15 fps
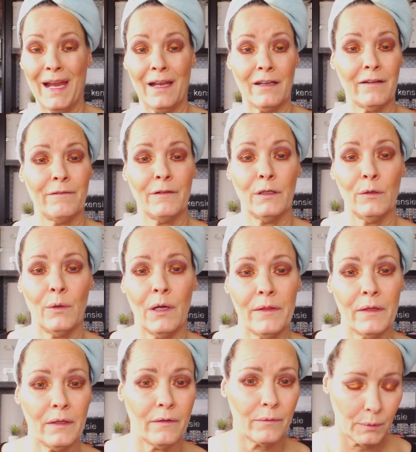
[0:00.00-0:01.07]
band of glue
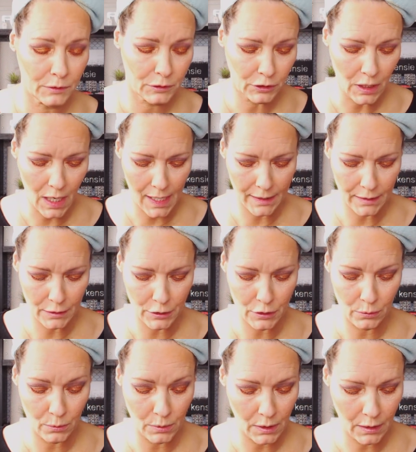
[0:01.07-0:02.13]
on these, which I
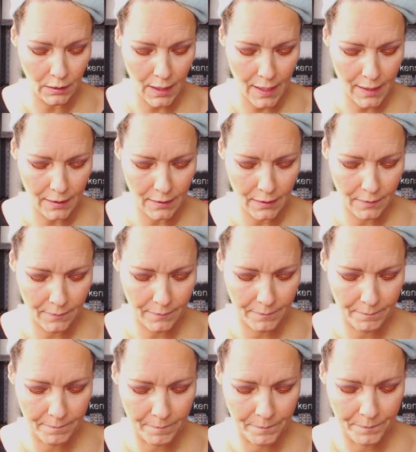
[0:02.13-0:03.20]
do not like.
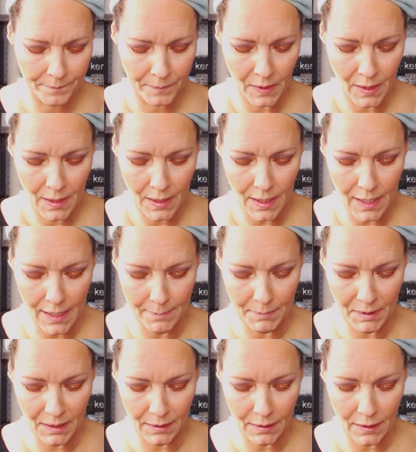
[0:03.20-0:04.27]
I
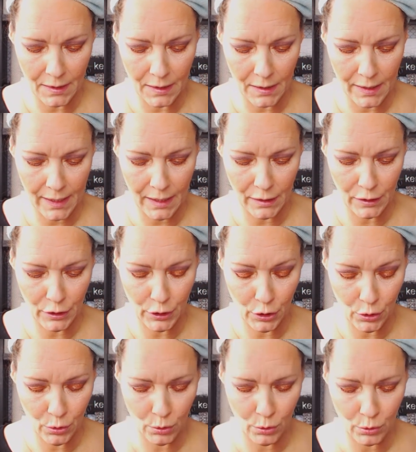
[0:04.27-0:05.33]
mean, a
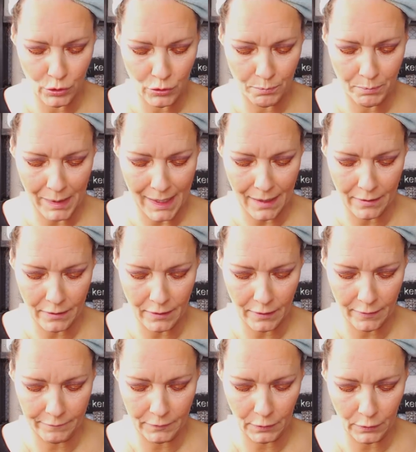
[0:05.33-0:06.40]
huge band
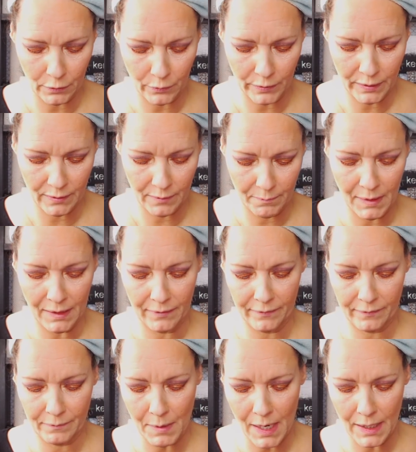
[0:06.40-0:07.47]
of glue. It
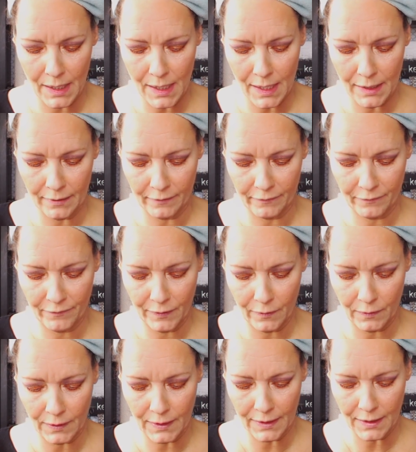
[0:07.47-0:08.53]
makes my eyes
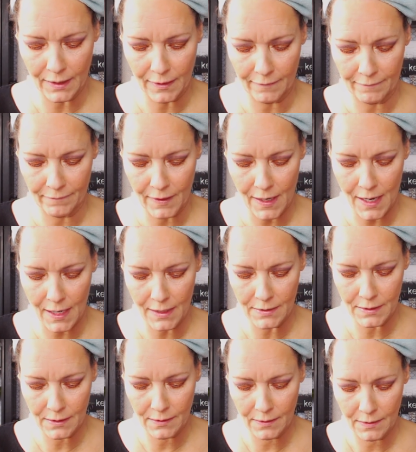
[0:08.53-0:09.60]
feel like I've
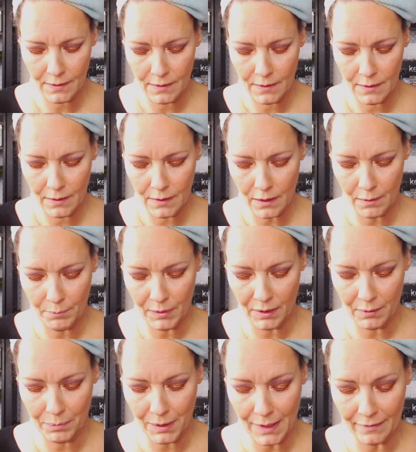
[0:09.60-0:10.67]
got a
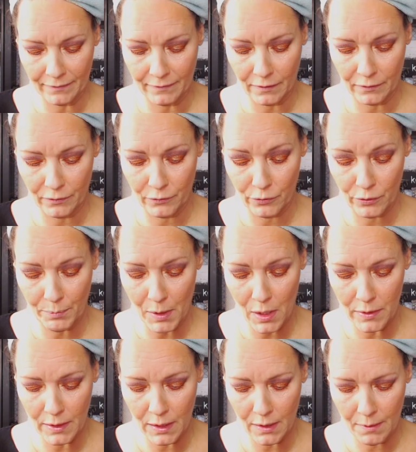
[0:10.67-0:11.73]
big plastic strip
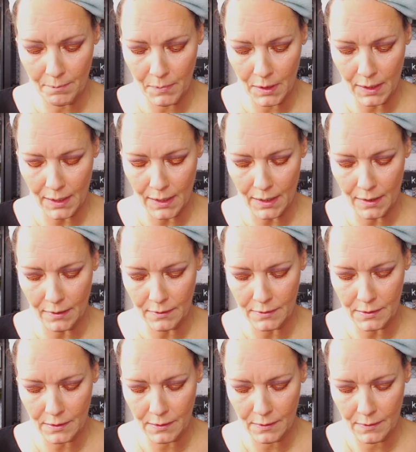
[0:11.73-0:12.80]
on them,
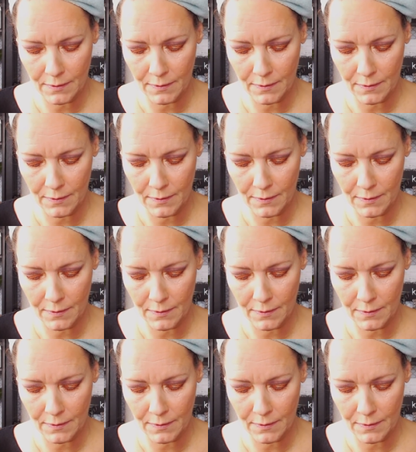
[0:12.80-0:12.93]
and